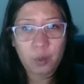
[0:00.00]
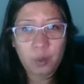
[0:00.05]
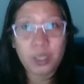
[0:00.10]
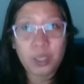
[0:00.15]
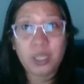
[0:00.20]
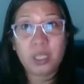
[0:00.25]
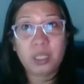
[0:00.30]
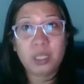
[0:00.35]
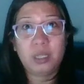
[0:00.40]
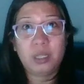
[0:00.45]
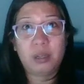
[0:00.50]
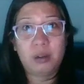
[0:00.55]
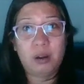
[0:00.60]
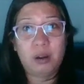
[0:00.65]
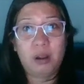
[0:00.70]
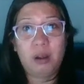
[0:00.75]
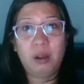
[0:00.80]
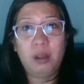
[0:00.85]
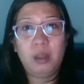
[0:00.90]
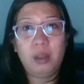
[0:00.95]
which is
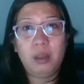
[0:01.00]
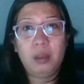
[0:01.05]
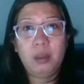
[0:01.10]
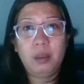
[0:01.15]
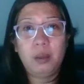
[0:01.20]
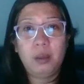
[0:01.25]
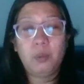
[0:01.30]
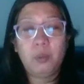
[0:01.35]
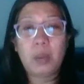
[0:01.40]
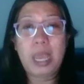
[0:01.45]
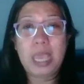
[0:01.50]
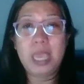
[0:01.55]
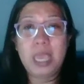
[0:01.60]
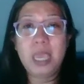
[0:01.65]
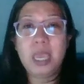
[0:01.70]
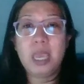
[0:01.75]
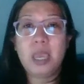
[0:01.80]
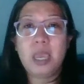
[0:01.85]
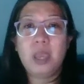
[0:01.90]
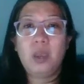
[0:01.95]
wrong.
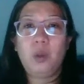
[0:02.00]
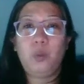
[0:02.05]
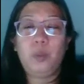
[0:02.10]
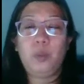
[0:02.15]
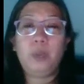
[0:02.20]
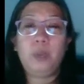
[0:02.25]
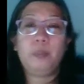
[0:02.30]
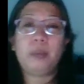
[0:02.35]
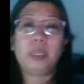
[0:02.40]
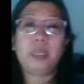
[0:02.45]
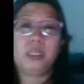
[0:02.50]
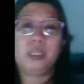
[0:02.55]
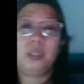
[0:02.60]
Why? We must